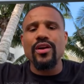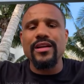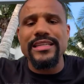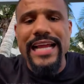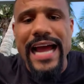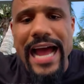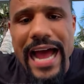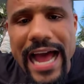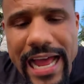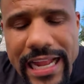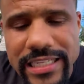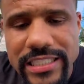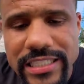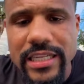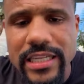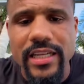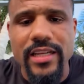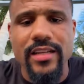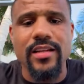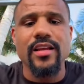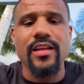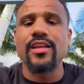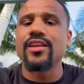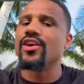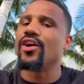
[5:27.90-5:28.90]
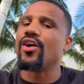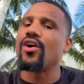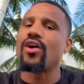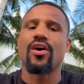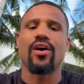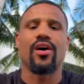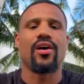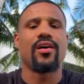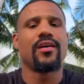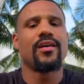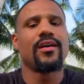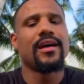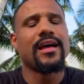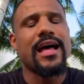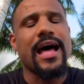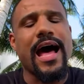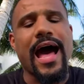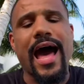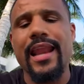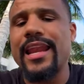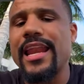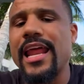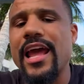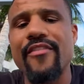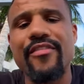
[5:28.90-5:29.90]
more dodging. Y'all,
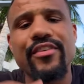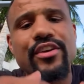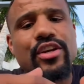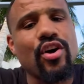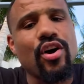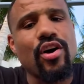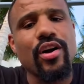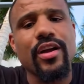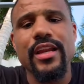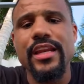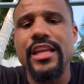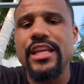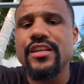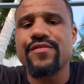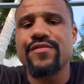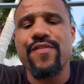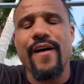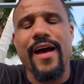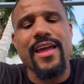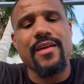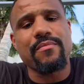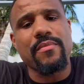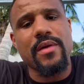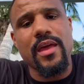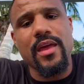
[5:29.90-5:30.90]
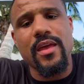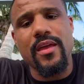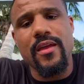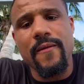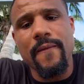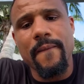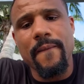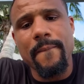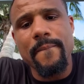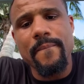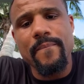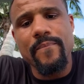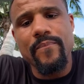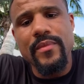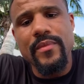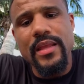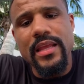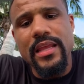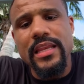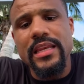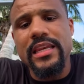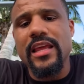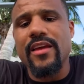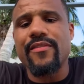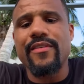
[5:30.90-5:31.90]
I didn't have a dog in this fight, man.
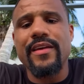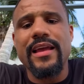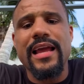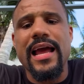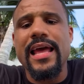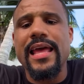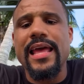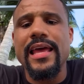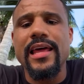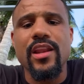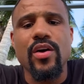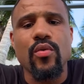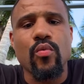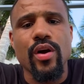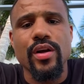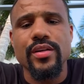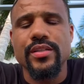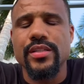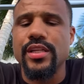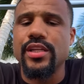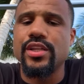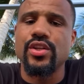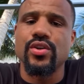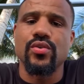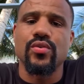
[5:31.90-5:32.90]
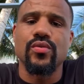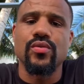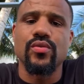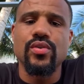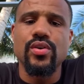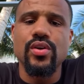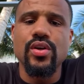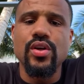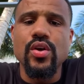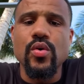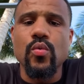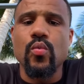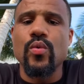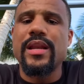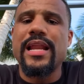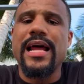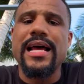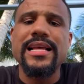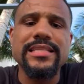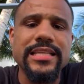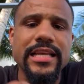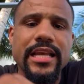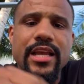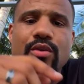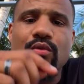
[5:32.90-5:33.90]
Devin got hella work to do. When
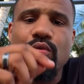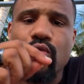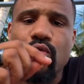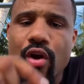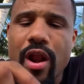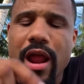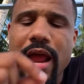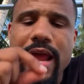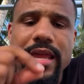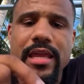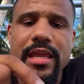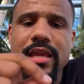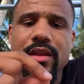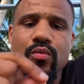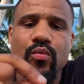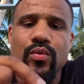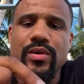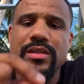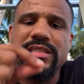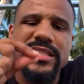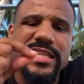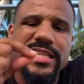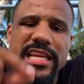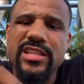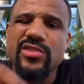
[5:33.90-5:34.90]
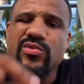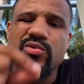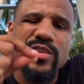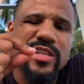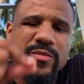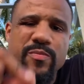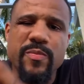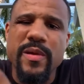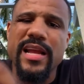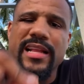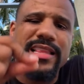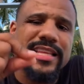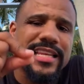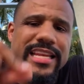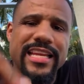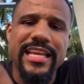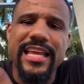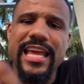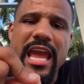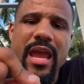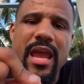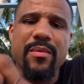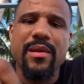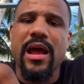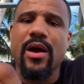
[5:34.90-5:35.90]
I said Ryan was disrespecting
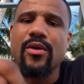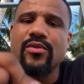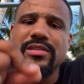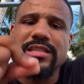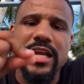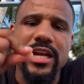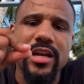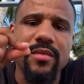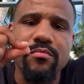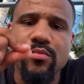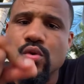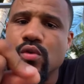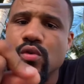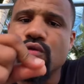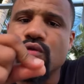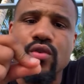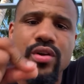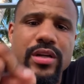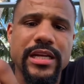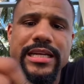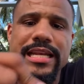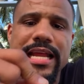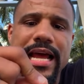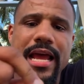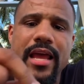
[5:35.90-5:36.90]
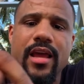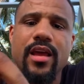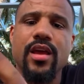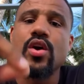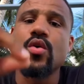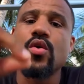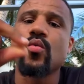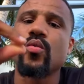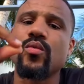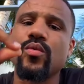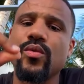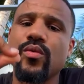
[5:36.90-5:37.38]
the game, now it's time to move on to, Dian,